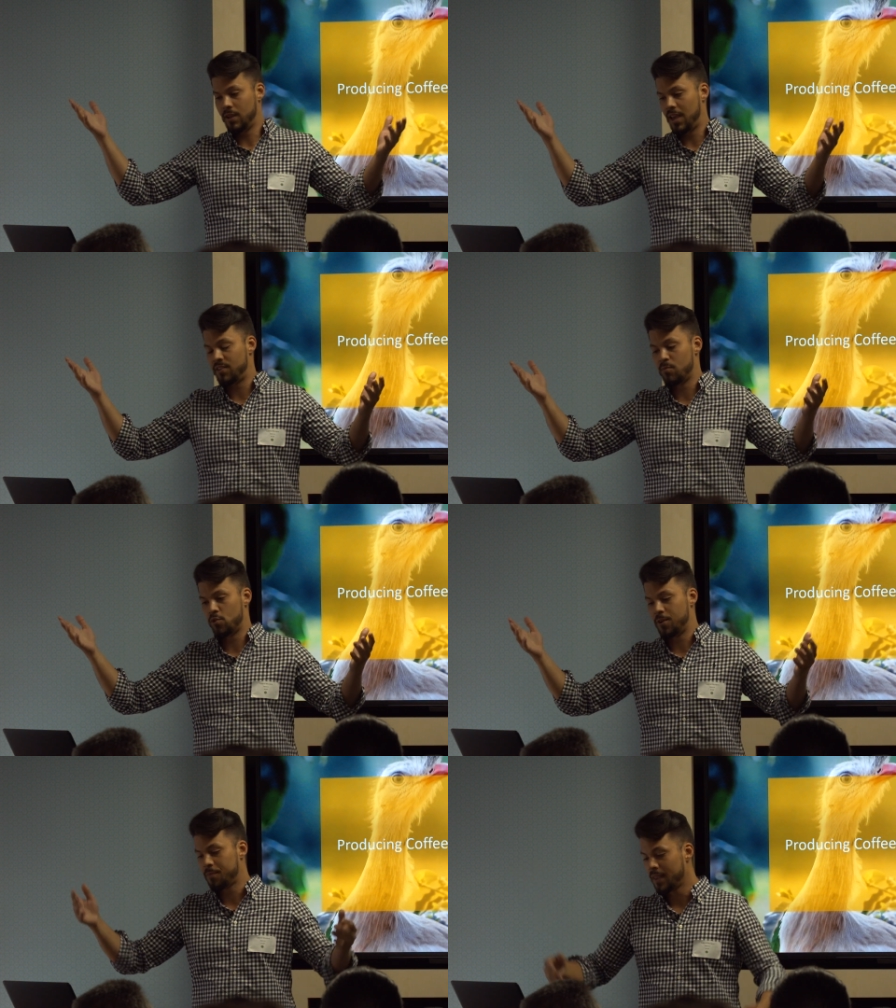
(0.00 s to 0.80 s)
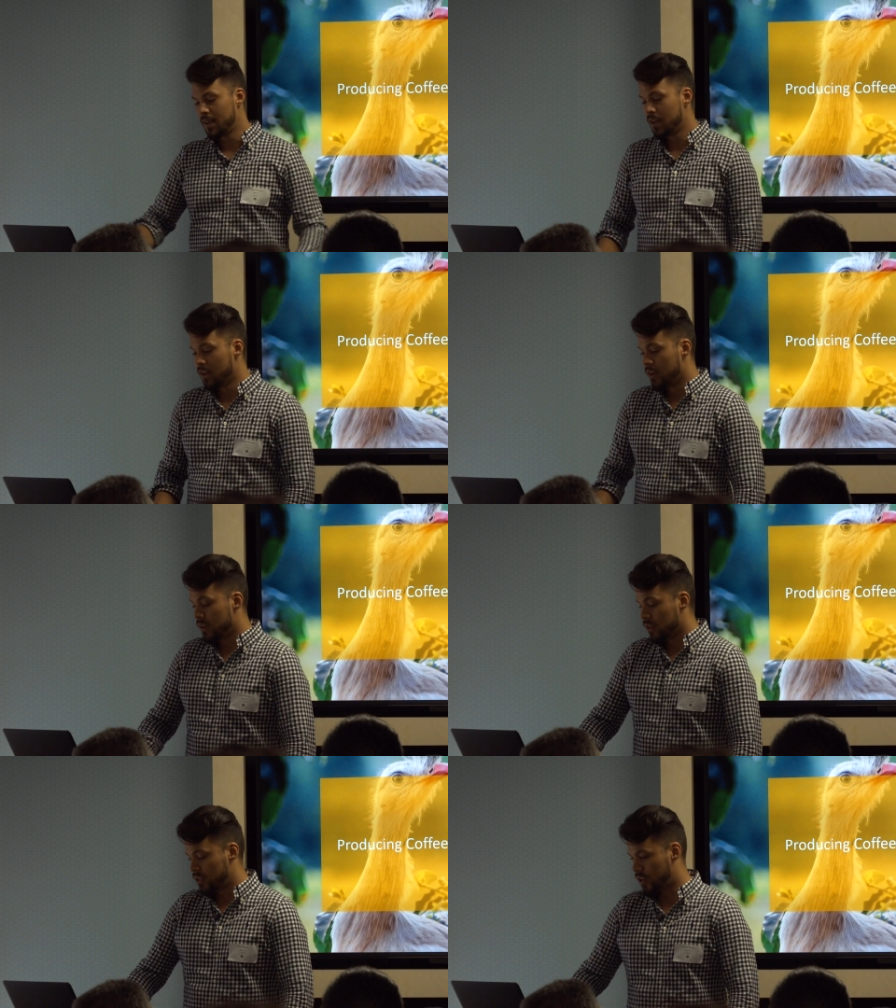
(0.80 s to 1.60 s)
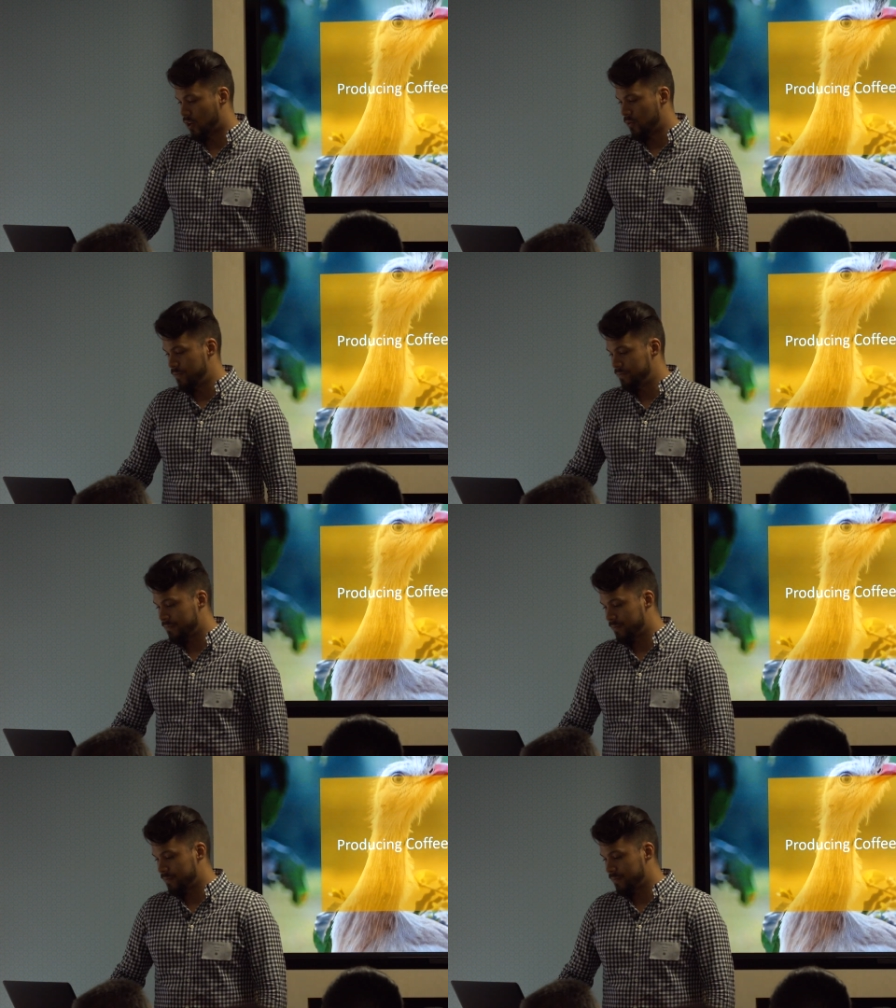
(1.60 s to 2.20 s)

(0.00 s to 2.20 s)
even more? So